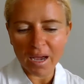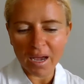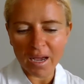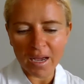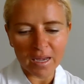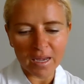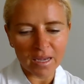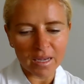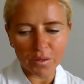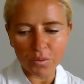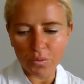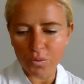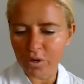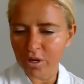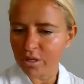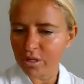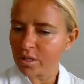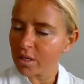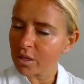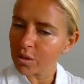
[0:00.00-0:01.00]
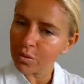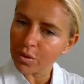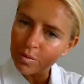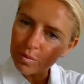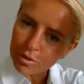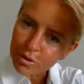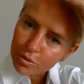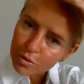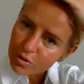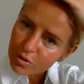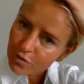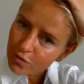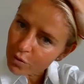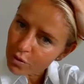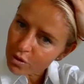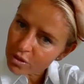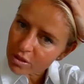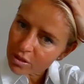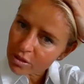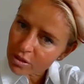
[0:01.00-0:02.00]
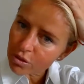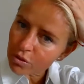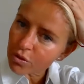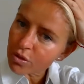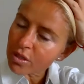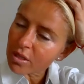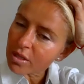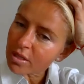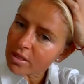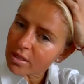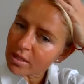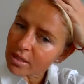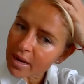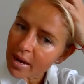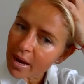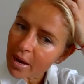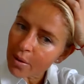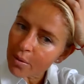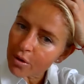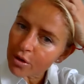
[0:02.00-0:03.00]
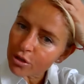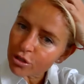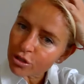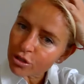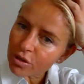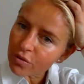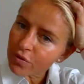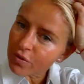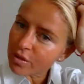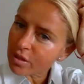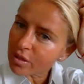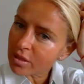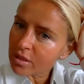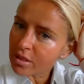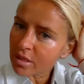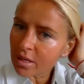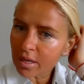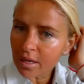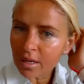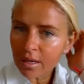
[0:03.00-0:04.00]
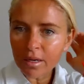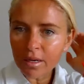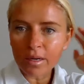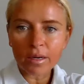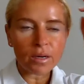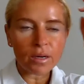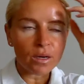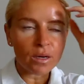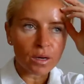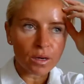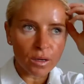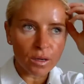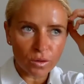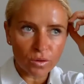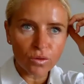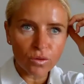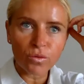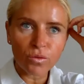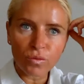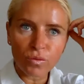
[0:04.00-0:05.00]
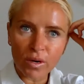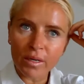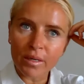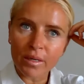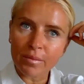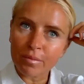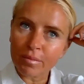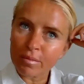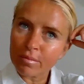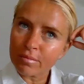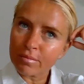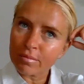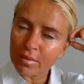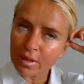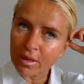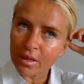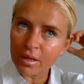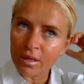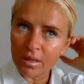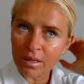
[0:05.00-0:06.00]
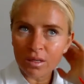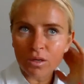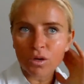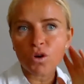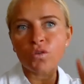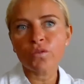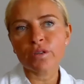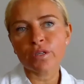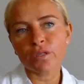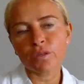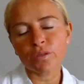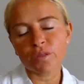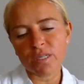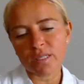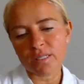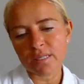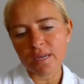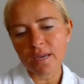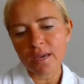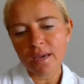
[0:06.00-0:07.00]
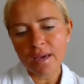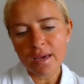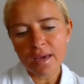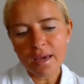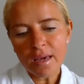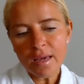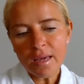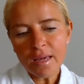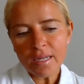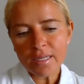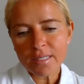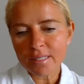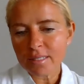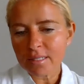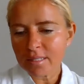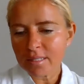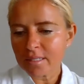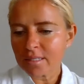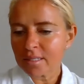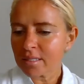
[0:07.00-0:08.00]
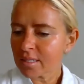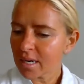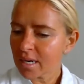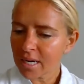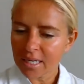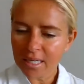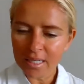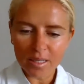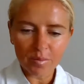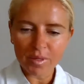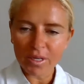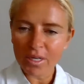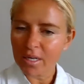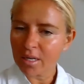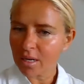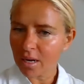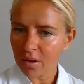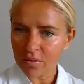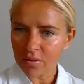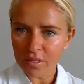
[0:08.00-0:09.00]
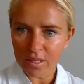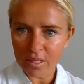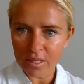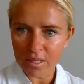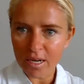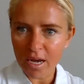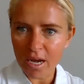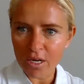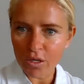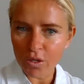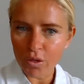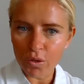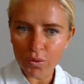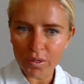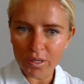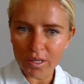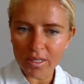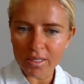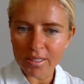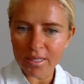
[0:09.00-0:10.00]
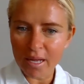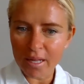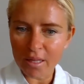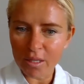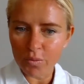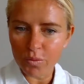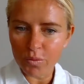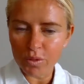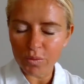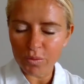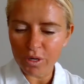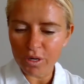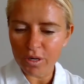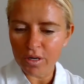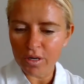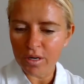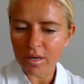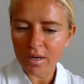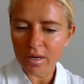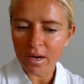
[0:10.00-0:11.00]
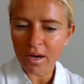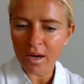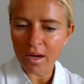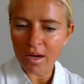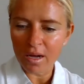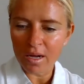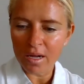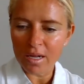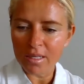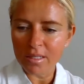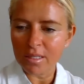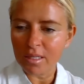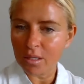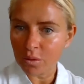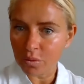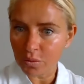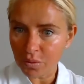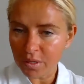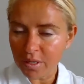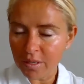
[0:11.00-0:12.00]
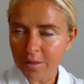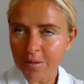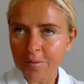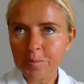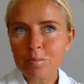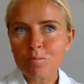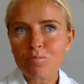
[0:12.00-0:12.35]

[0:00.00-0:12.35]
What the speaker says: I worked anywhere between 14 to 16-hour shifts running the COVID units. And in the beginning, obviously not knowing exactly what we're dealing with.